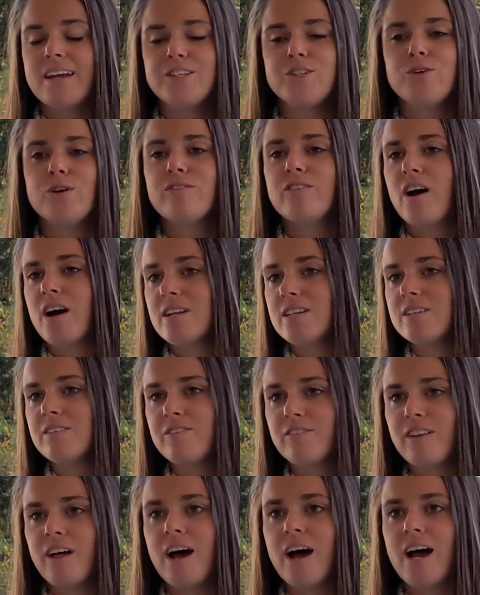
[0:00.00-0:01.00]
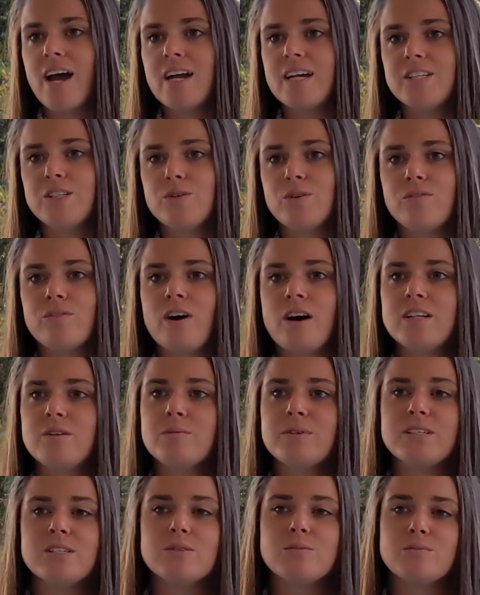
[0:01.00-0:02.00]
have gotten to fly, to have gotten to
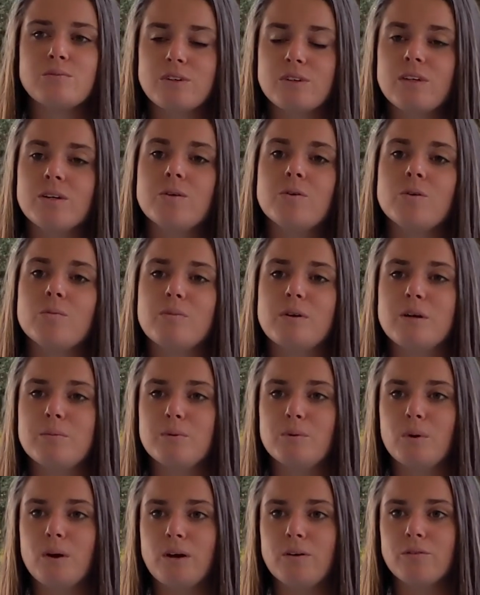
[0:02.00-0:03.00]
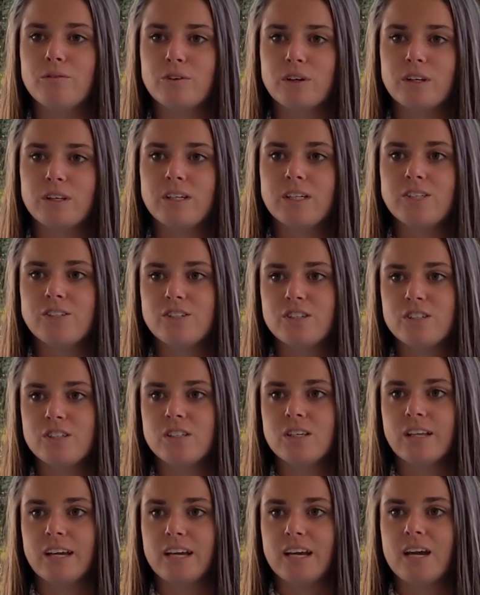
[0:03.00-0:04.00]
meet some really cool people and really
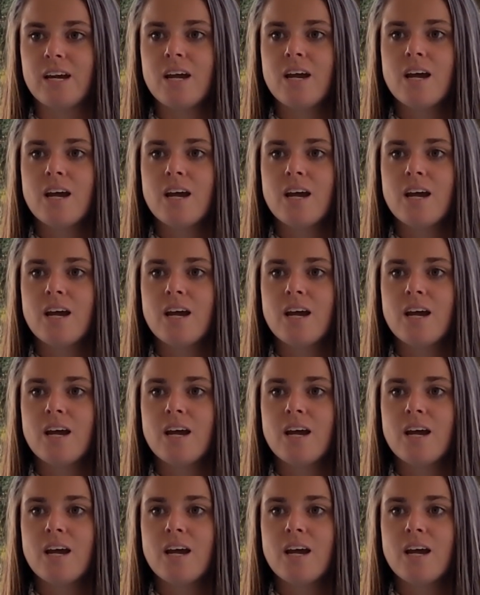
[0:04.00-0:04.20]
just like